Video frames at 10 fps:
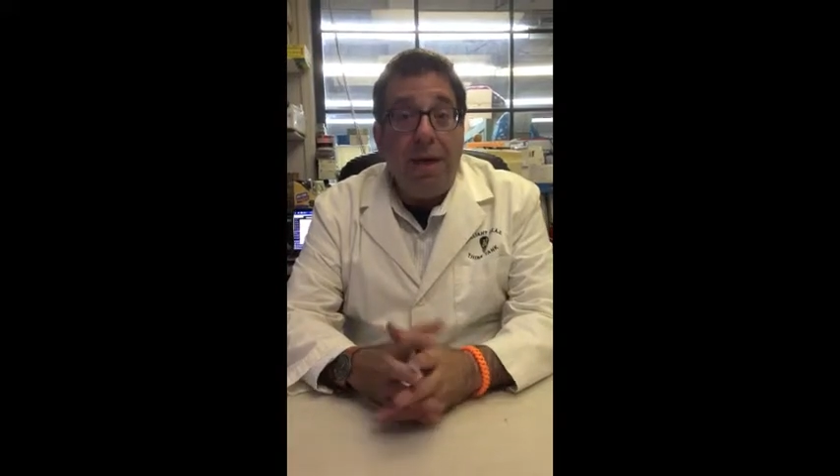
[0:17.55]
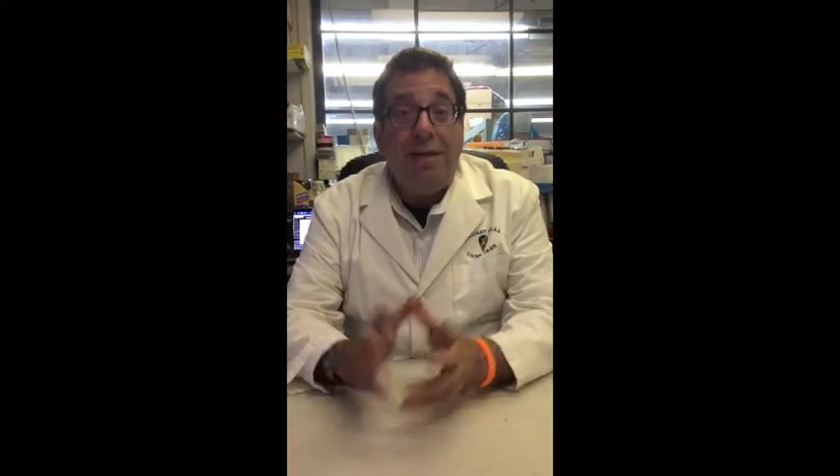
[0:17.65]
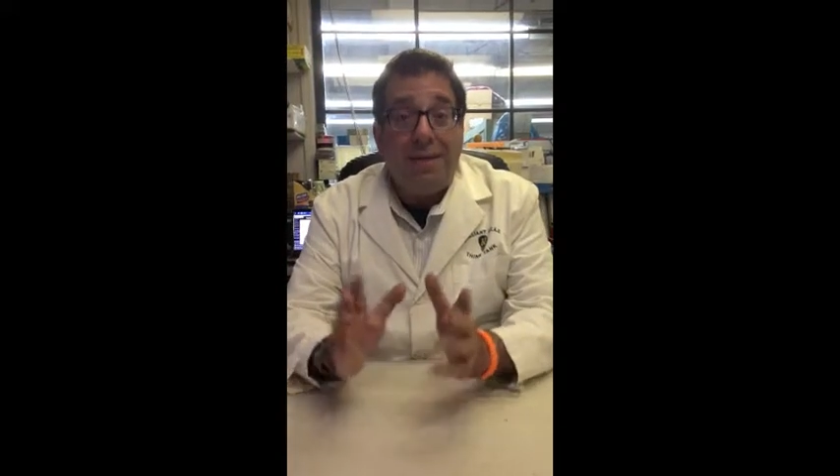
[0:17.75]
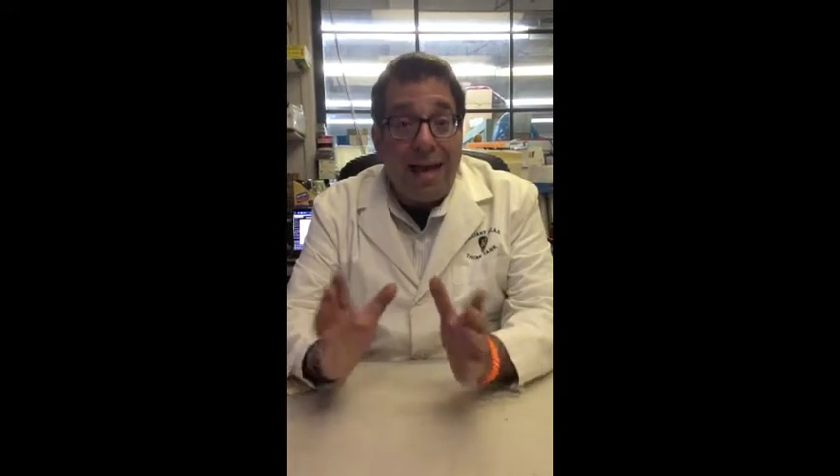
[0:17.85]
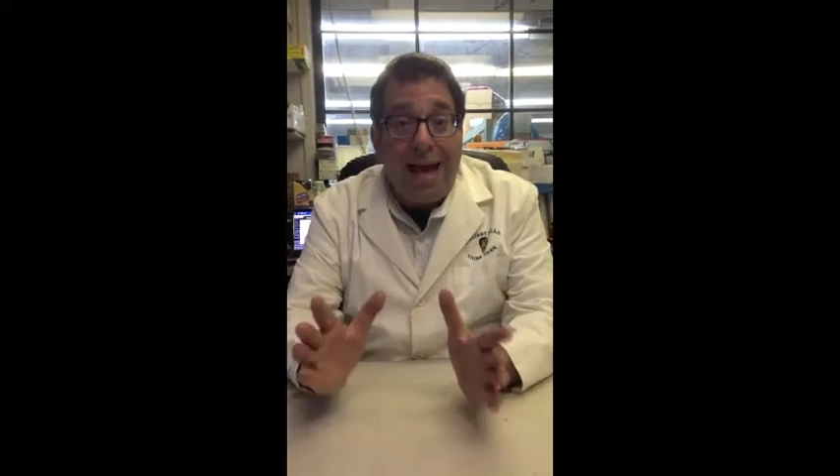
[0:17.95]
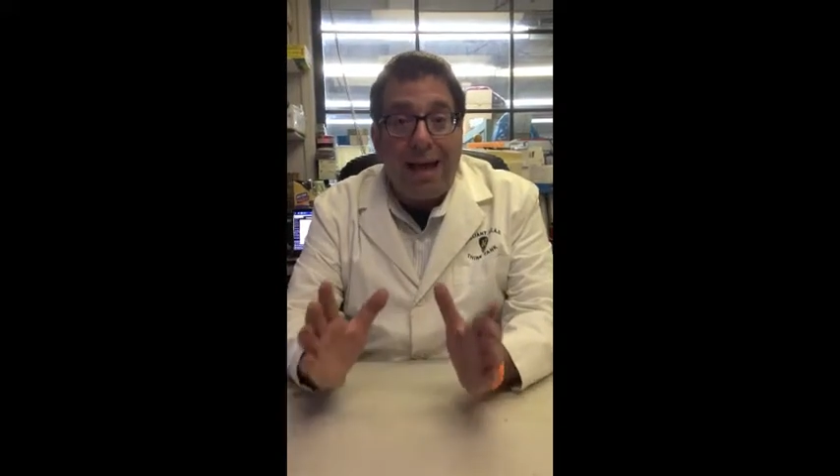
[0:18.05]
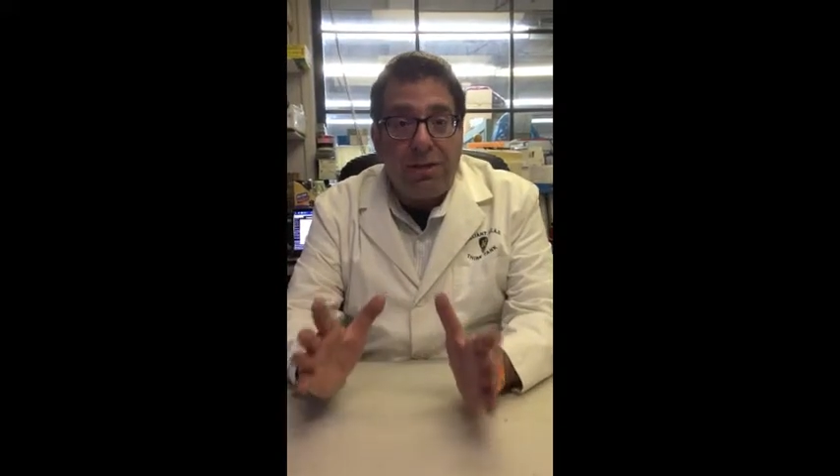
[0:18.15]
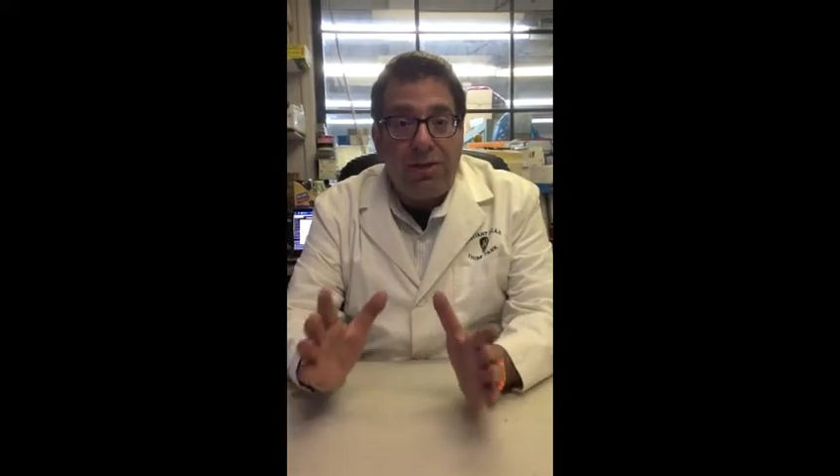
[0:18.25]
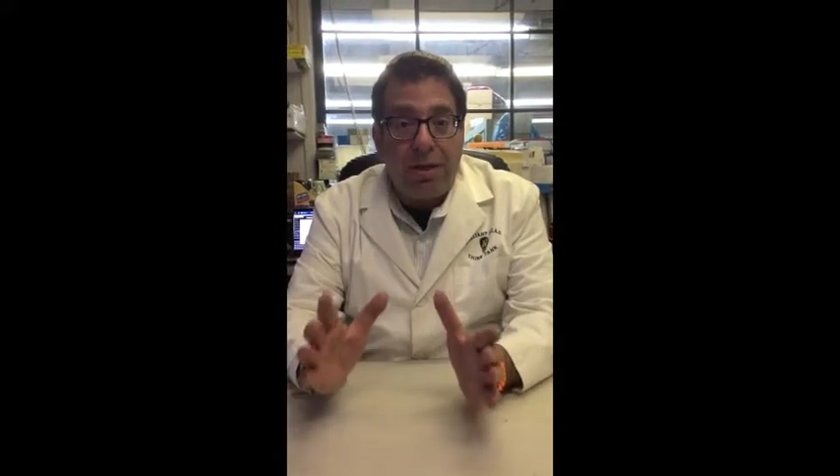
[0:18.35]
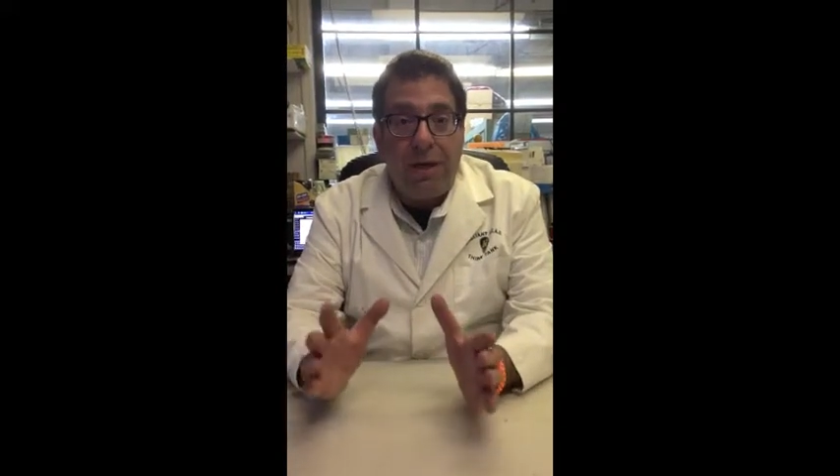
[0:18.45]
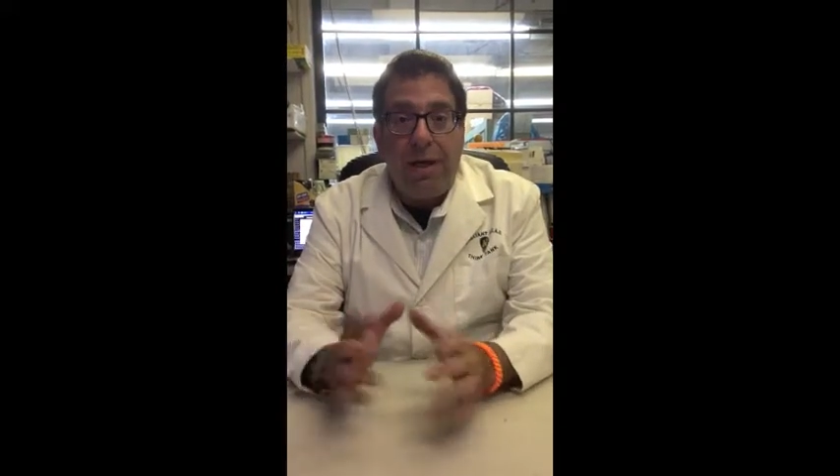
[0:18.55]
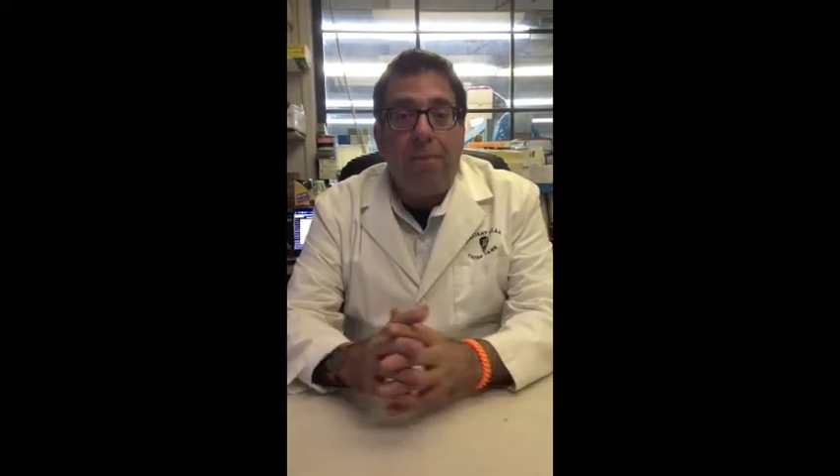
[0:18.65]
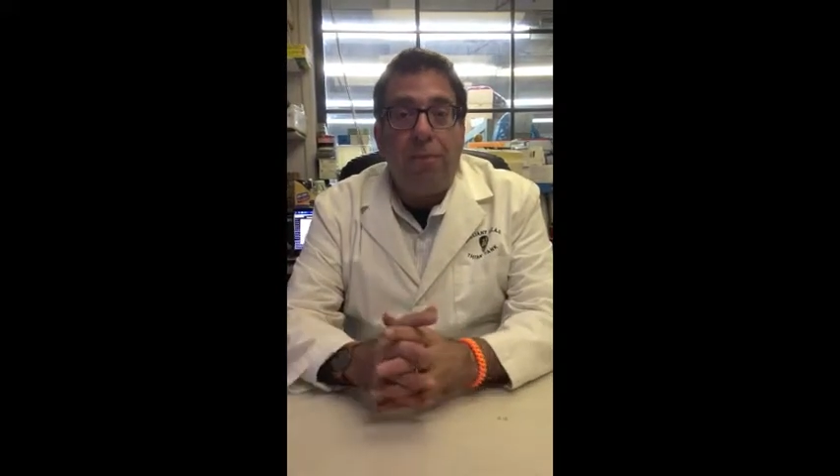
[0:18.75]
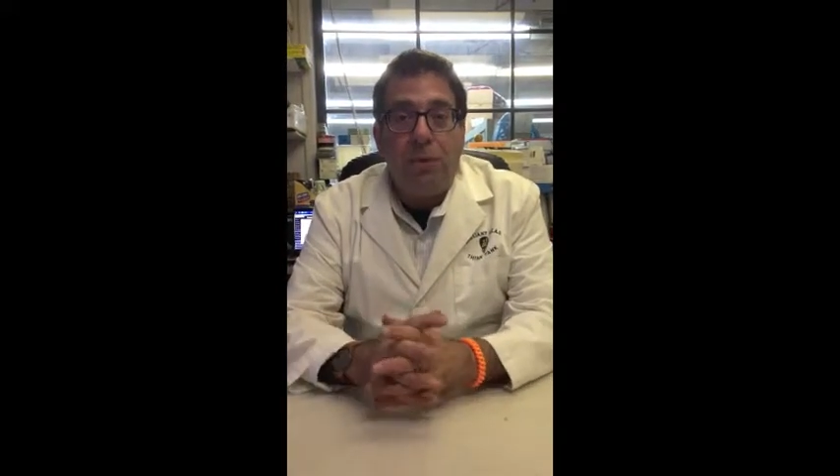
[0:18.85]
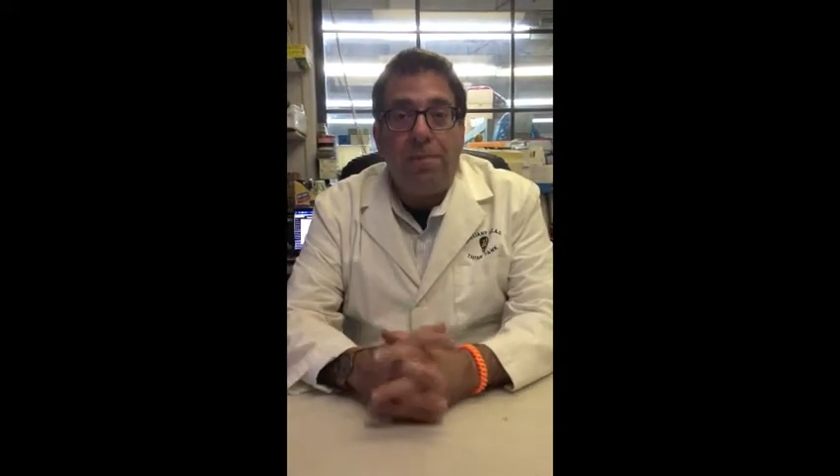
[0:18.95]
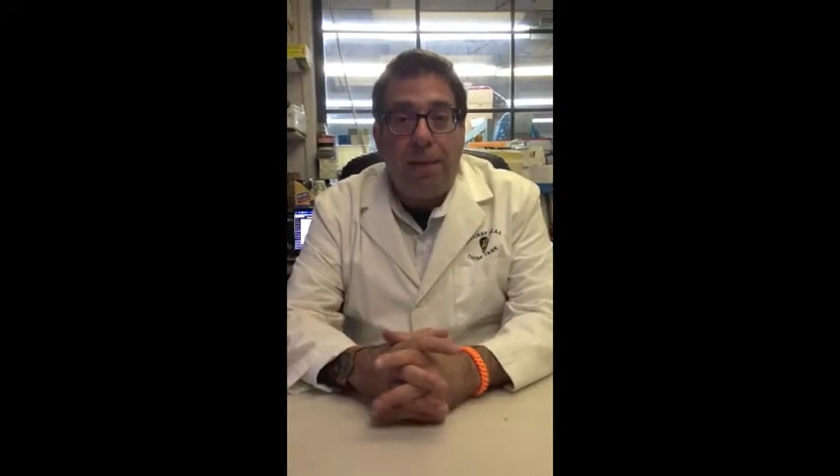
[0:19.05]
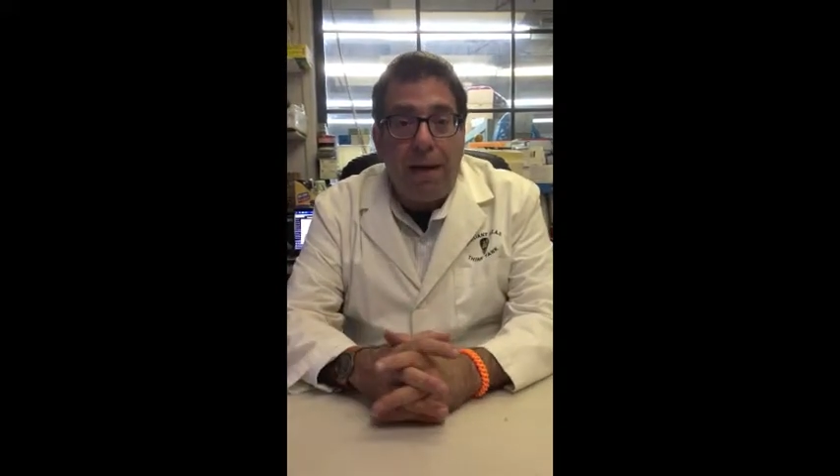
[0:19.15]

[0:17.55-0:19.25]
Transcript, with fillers: It's actually our most